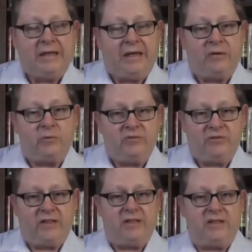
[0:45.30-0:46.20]
And we
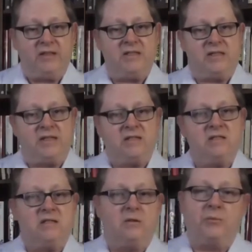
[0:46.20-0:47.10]
find that it
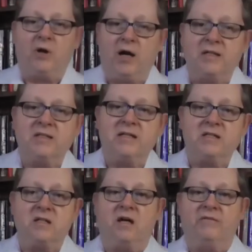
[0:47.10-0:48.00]
says the
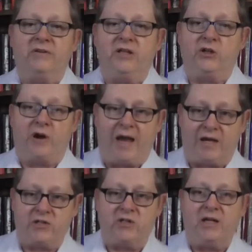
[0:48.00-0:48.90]
process of
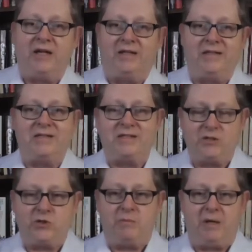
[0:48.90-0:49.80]
interaction and
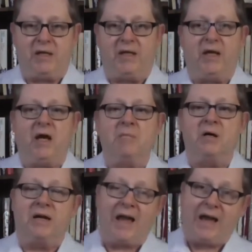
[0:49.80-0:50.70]
decision-making
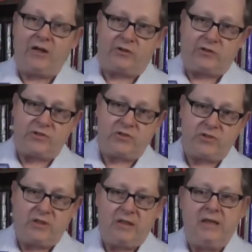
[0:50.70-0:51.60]
among actors
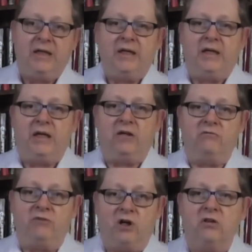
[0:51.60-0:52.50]

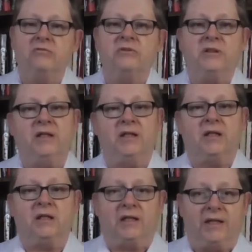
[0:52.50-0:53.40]
involved in a
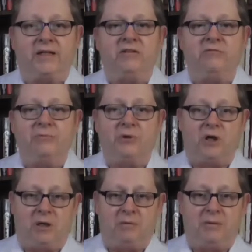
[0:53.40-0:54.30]
collective
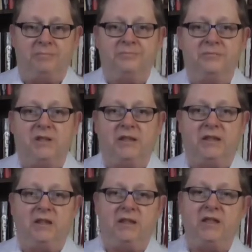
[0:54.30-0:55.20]
problem
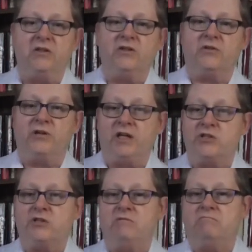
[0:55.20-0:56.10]
that lead to the
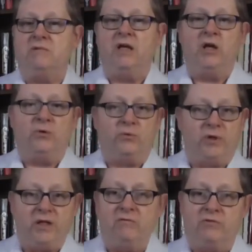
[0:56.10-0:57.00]
creation,
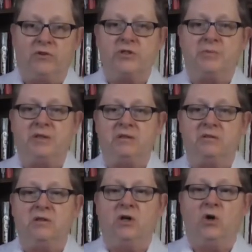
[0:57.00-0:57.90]
reinforcement,
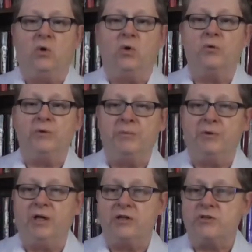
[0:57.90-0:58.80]
or
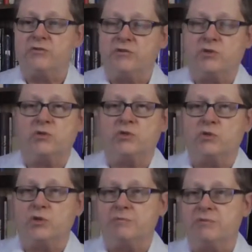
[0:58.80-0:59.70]
reproduction of social
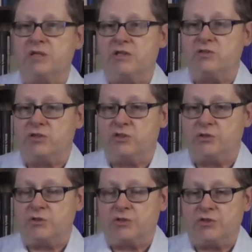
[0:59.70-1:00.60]
norms and
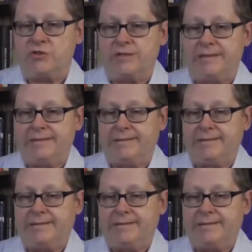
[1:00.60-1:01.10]
institutions.